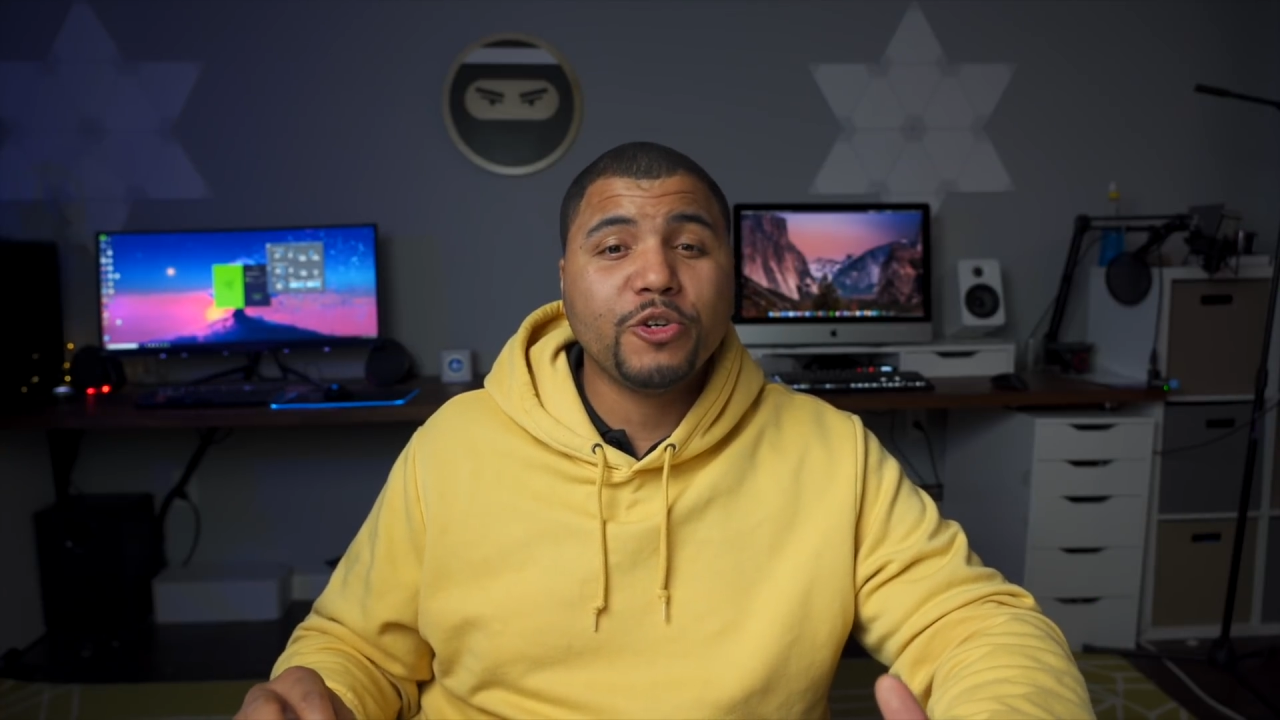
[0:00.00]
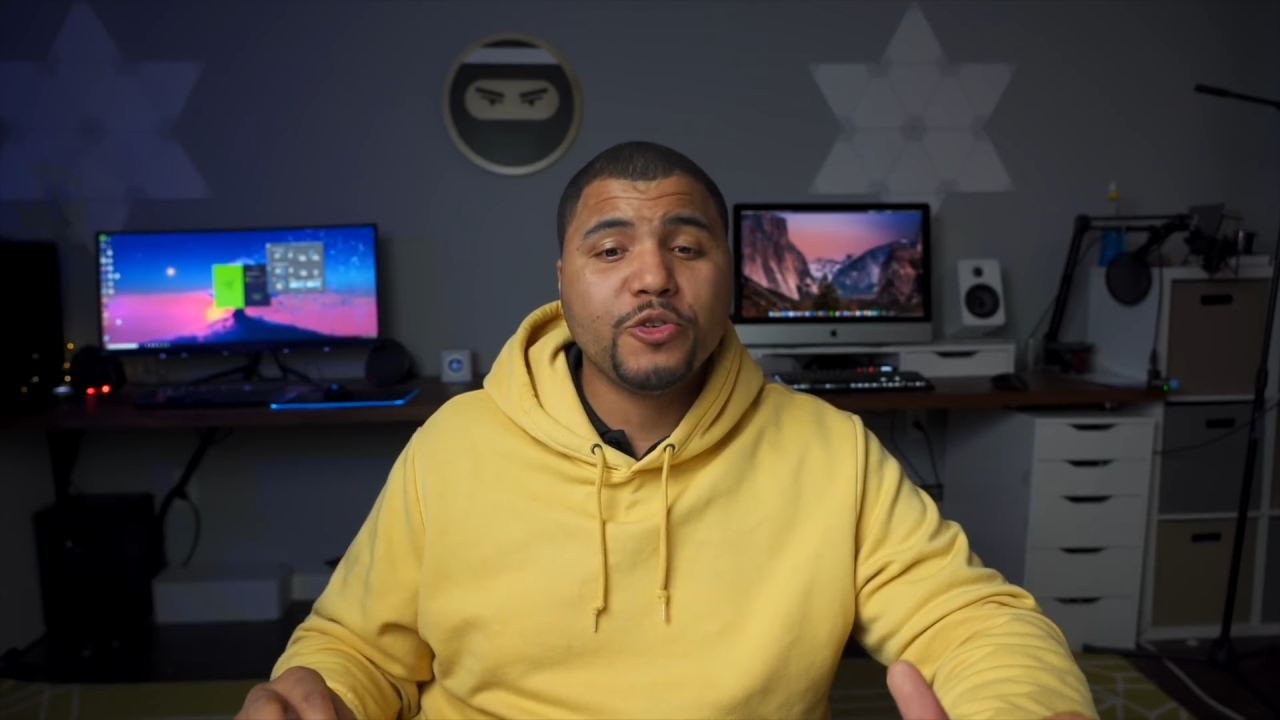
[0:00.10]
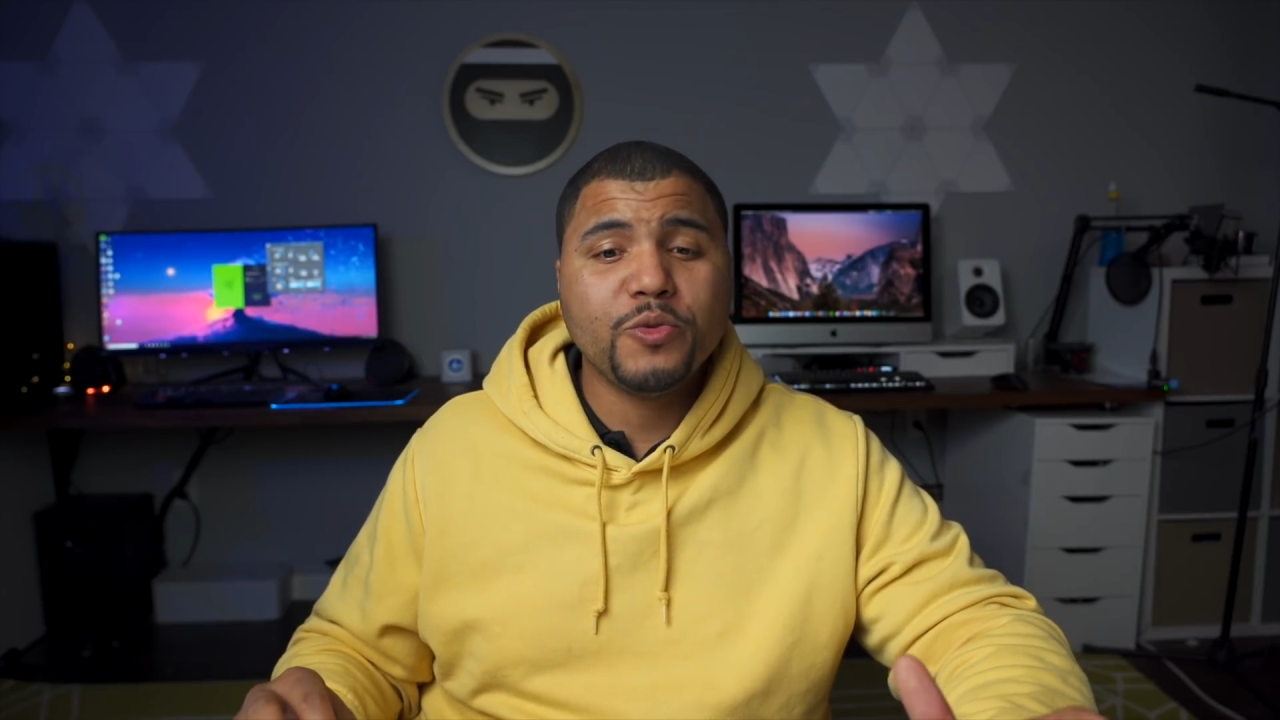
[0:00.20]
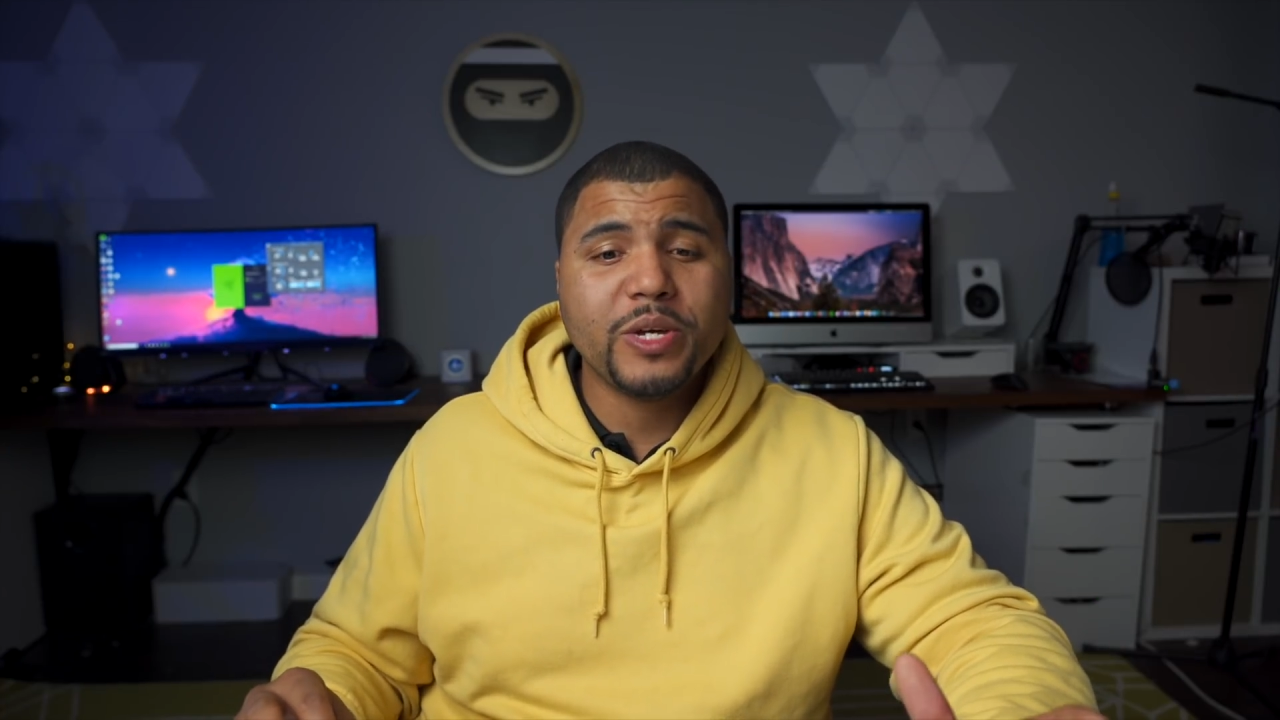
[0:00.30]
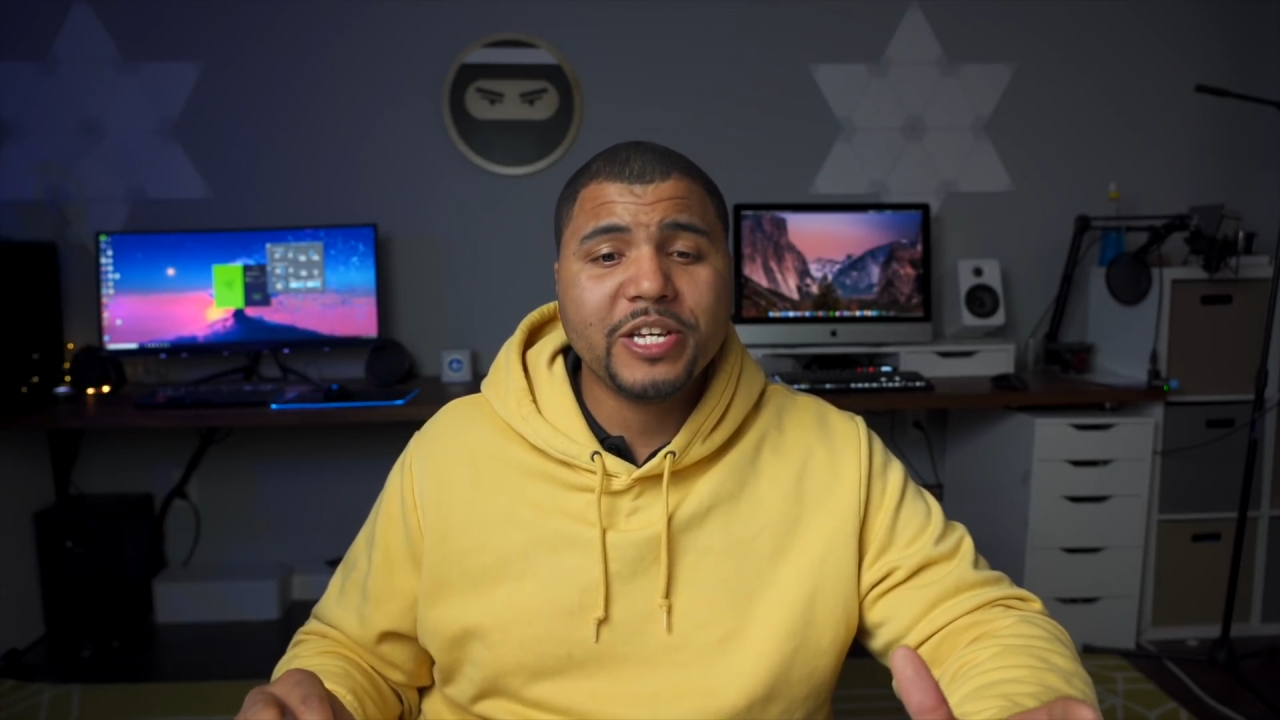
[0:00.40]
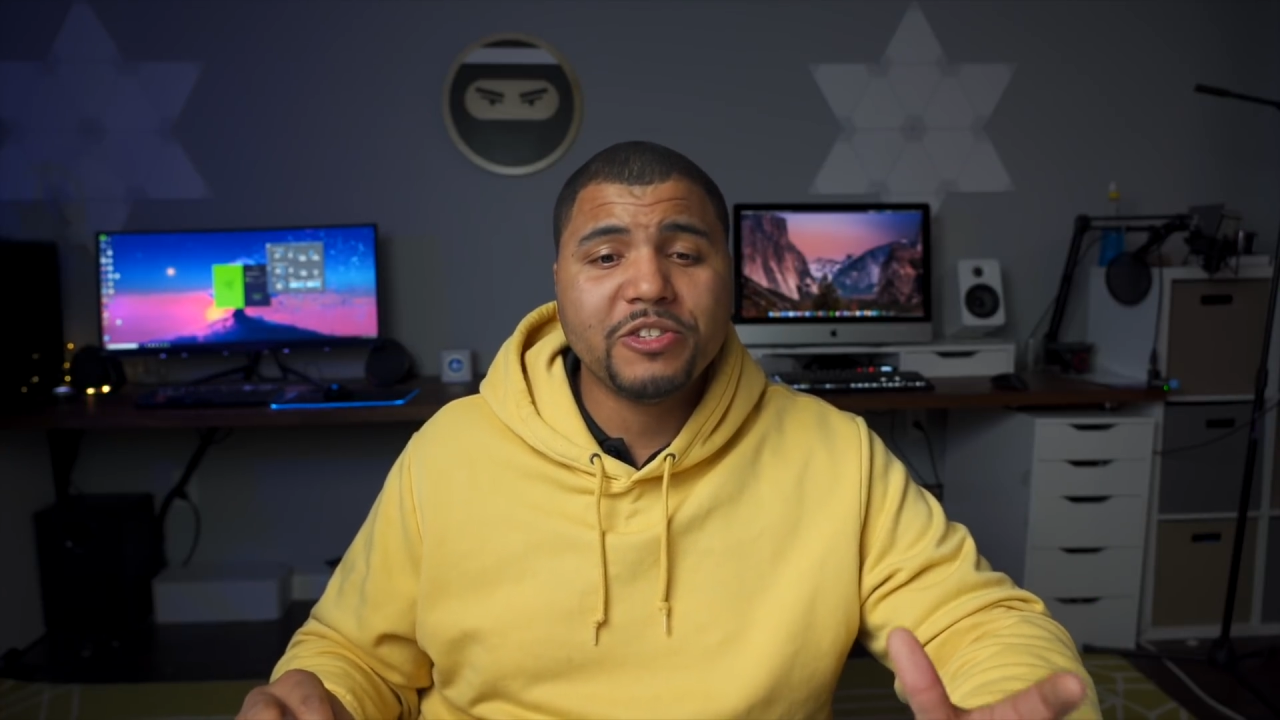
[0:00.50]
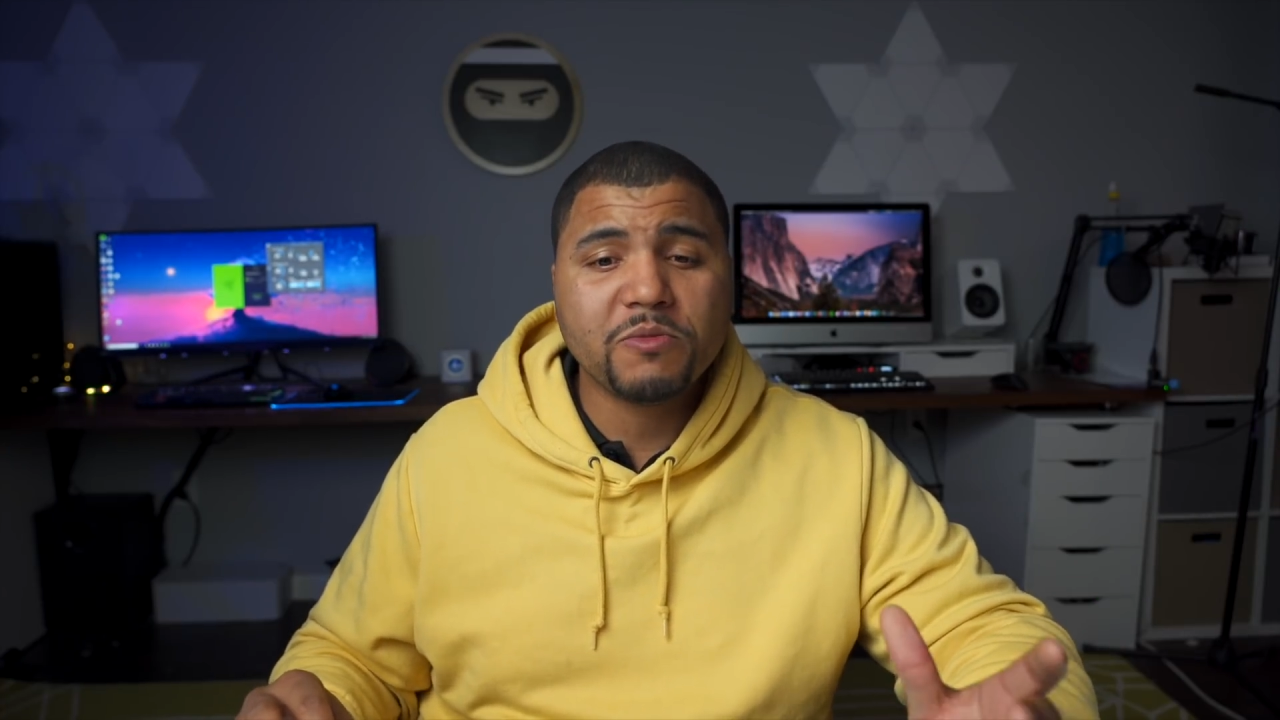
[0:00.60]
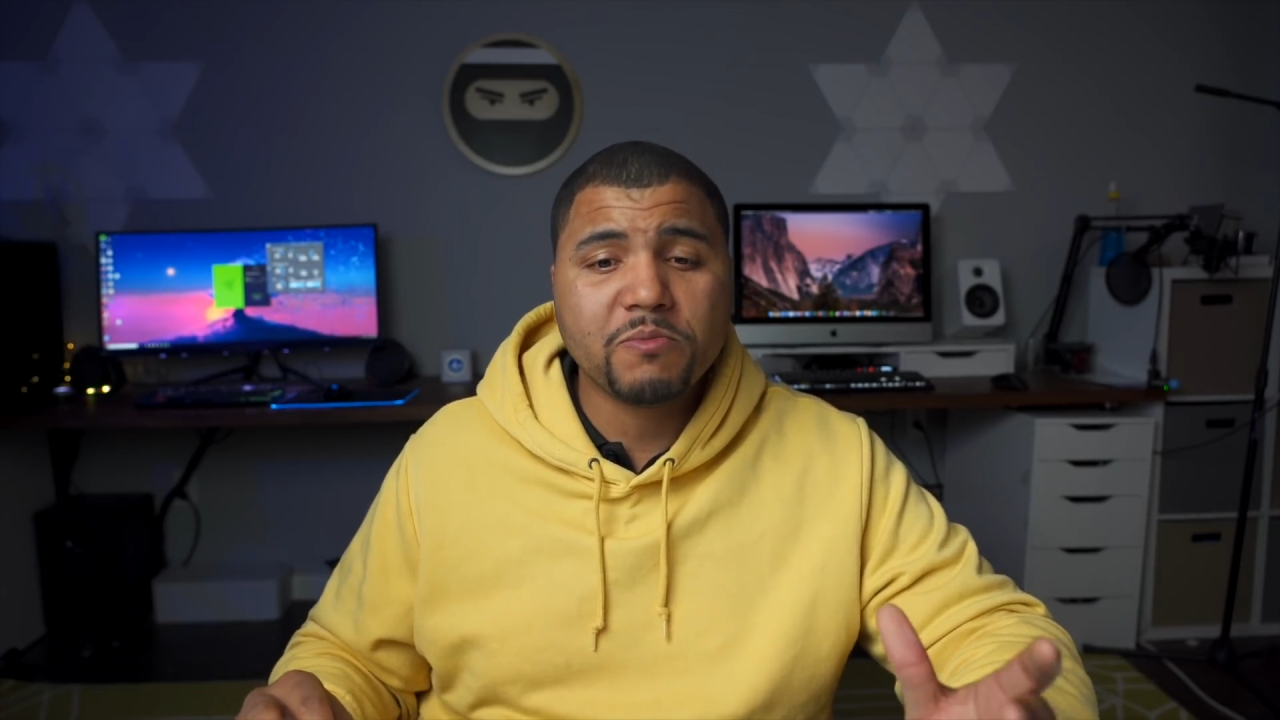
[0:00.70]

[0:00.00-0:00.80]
you is